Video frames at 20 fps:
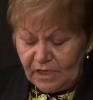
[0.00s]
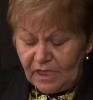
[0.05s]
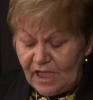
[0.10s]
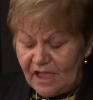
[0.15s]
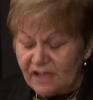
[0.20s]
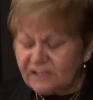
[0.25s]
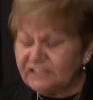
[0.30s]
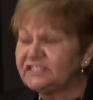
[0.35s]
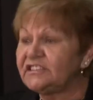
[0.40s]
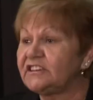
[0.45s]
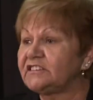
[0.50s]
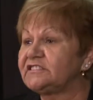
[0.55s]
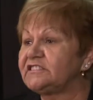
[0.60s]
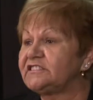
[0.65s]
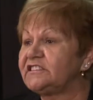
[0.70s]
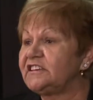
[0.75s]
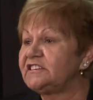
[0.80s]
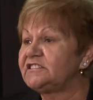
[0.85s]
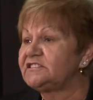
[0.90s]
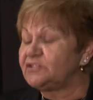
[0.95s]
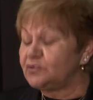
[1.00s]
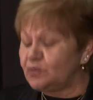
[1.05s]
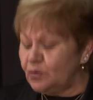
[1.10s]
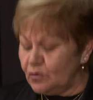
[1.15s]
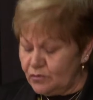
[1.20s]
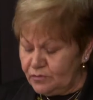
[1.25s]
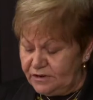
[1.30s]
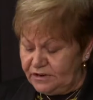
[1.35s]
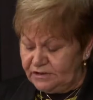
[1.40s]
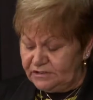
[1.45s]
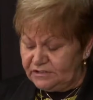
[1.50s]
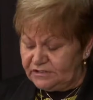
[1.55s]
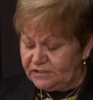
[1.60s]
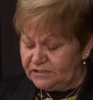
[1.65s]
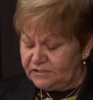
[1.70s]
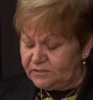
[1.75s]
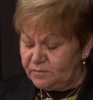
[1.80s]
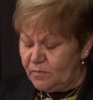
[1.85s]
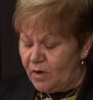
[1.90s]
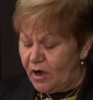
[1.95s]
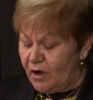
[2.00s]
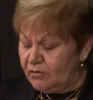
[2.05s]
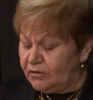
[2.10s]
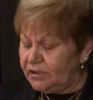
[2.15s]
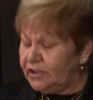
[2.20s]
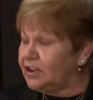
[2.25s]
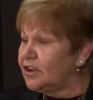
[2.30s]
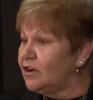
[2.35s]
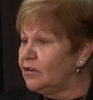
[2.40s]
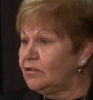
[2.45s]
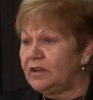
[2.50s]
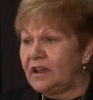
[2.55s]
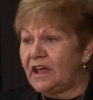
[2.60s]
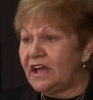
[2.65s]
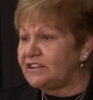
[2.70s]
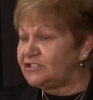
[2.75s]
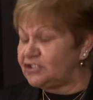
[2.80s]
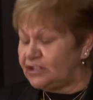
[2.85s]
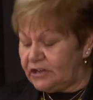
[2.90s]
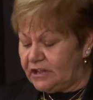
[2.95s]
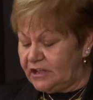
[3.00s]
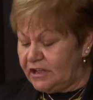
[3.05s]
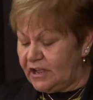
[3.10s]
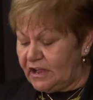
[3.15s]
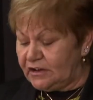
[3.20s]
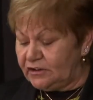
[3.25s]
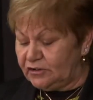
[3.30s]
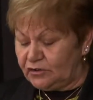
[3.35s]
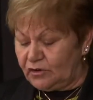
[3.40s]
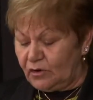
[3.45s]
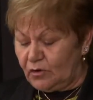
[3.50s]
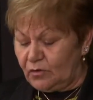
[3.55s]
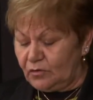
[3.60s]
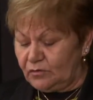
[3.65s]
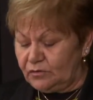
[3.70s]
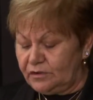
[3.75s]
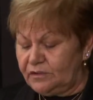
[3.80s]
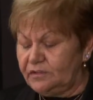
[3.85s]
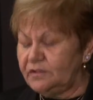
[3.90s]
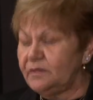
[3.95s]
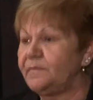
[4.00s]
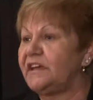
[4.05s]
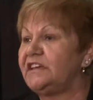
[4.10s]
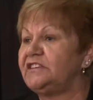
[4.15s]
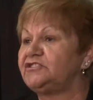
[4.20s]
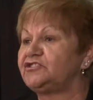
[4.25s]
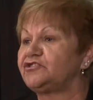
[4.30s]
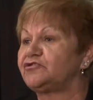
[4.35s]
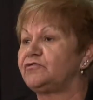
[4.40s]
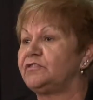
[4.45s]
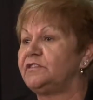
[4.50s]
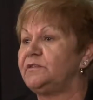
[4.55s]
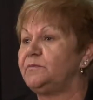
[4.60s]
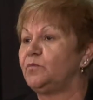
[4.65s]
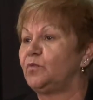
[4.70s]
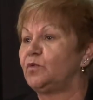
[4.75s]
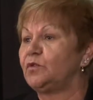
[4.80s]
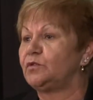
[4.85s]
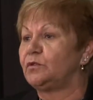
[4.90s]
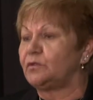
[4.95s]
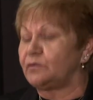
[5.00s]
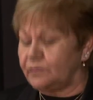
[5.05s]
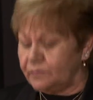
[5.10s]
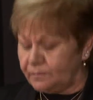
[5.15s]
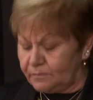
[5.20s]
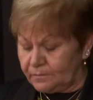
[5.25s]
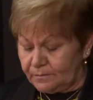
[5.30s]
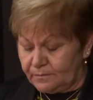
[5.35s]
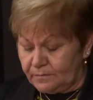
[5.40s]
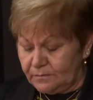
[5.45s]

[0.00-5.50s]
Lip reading: Our success stories as Māori go largely untold in the mainstream world.